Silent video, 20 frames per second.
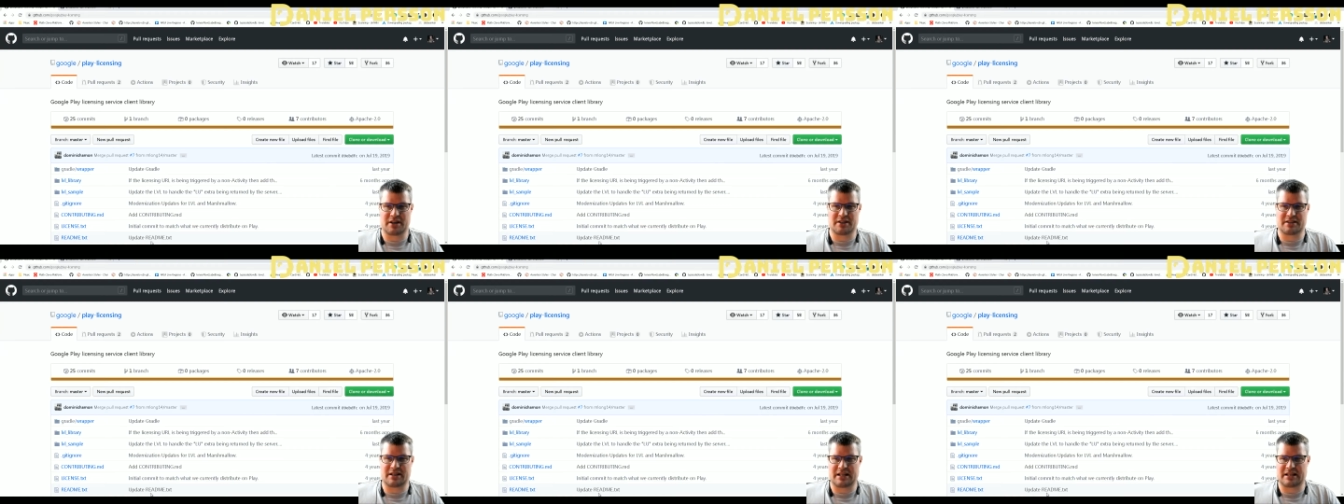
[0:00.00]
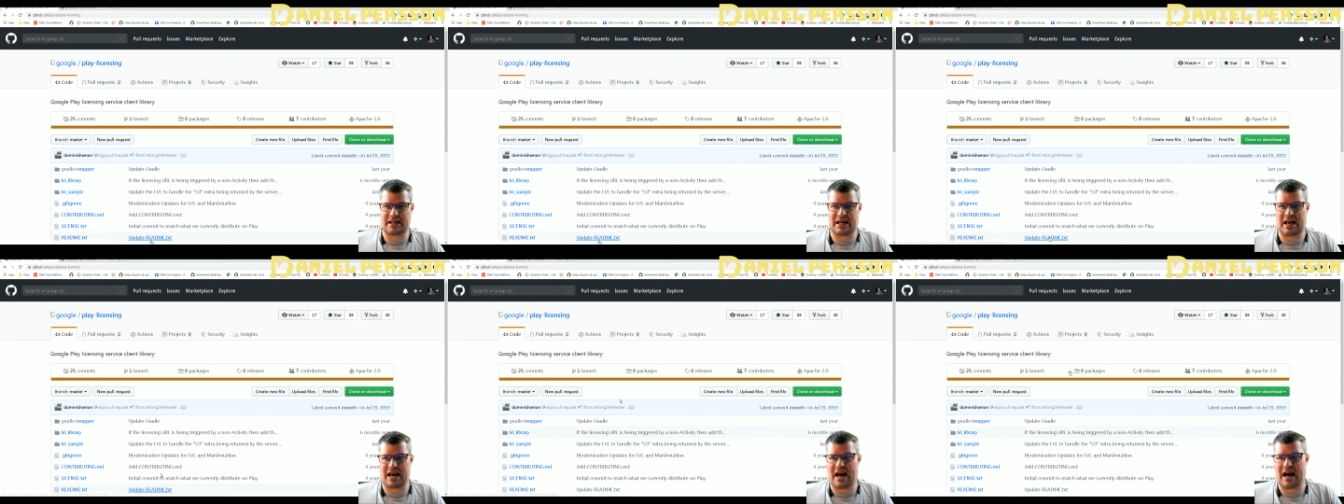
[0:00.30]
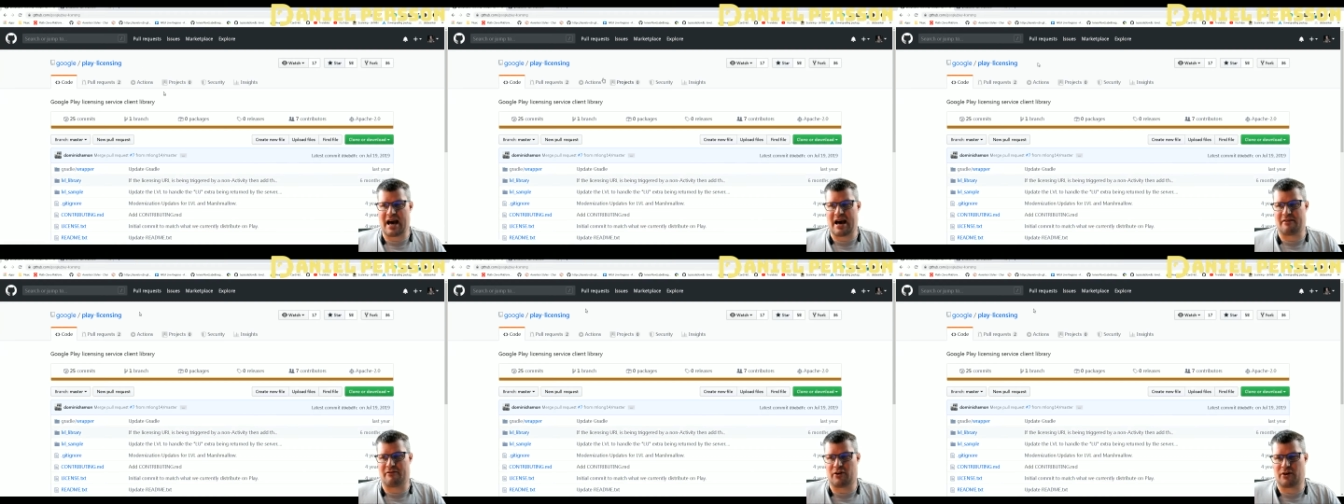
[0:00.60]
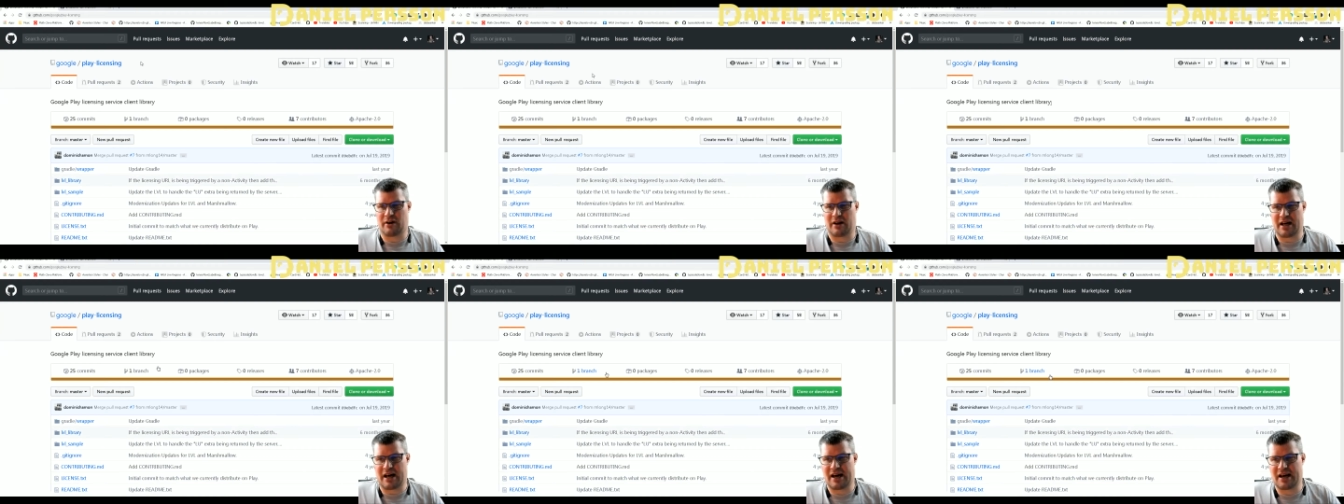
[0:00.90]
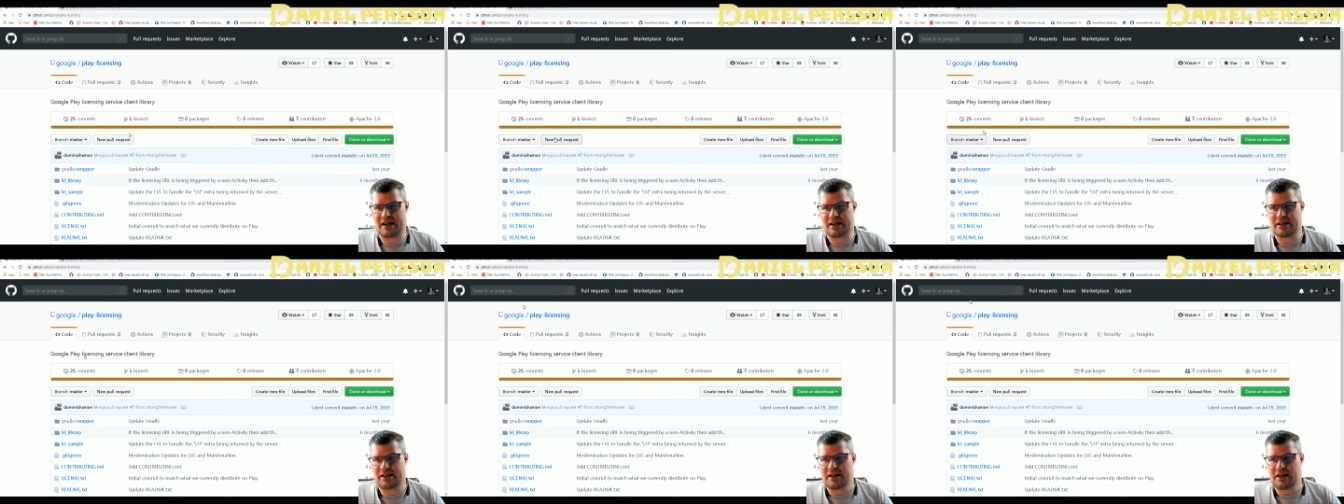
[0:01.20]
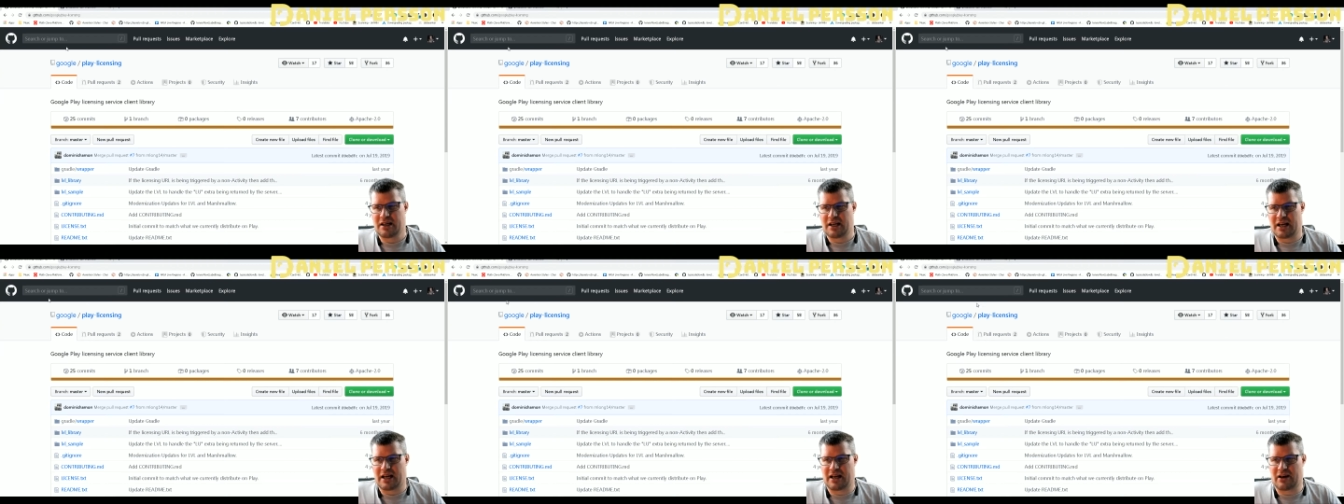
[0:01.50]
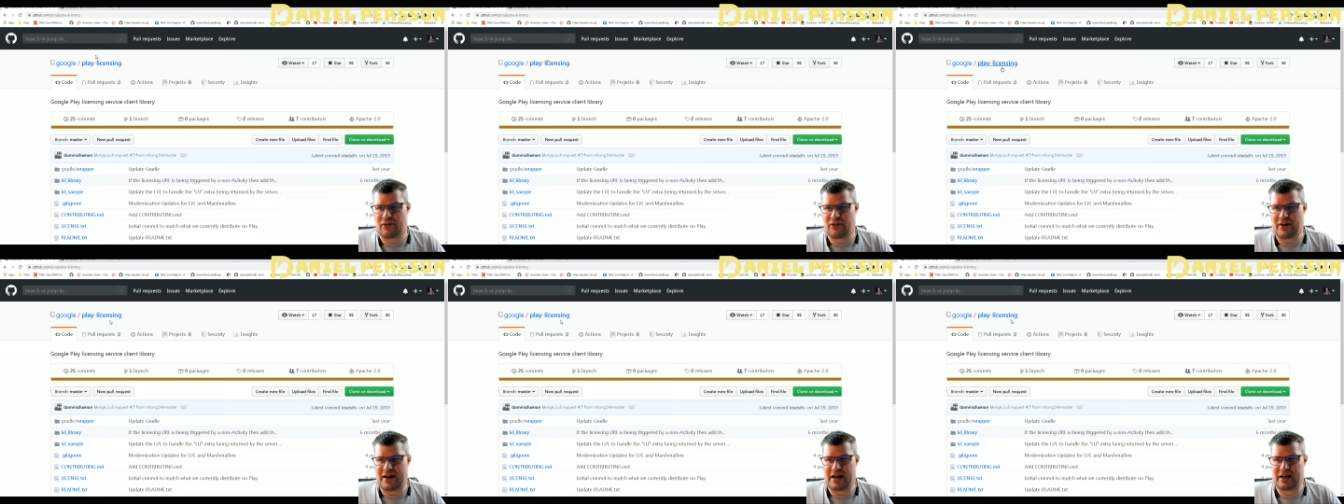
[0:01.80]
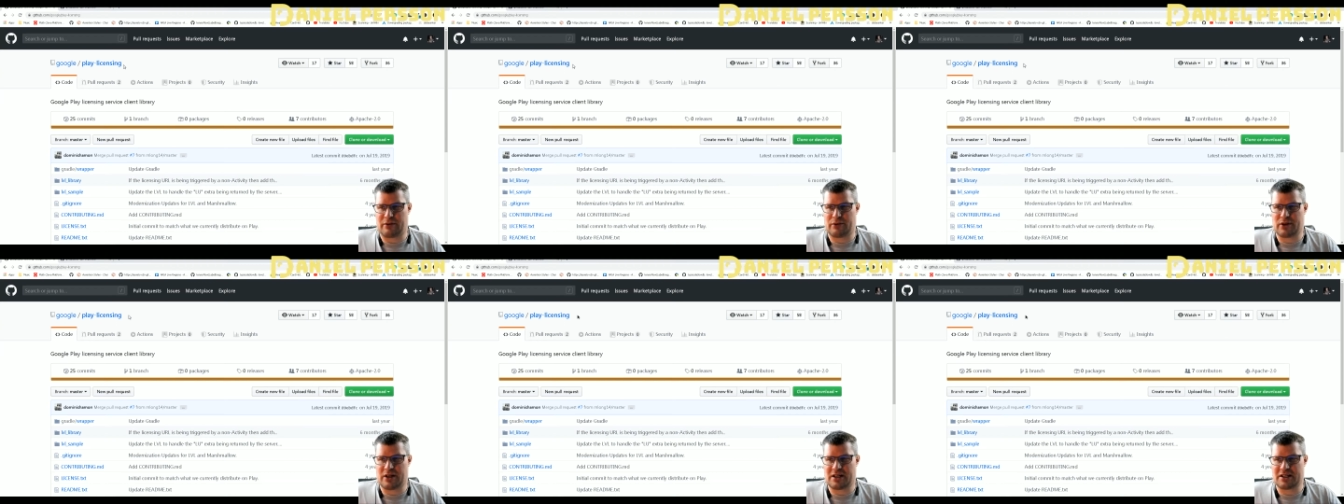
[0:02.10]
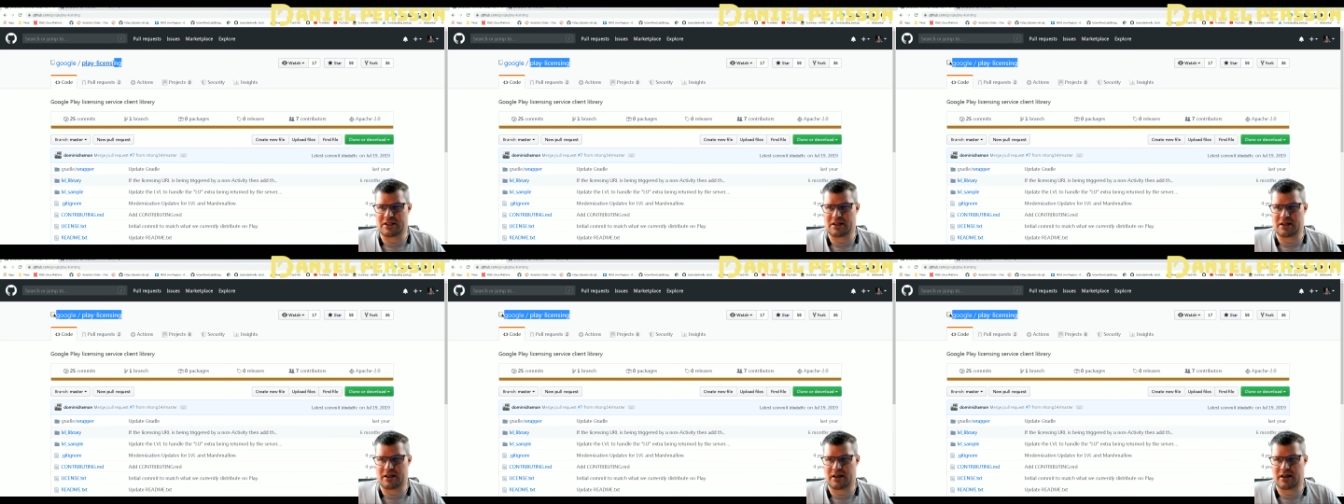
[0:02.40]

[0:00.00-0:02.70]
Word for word: that they have online and I found this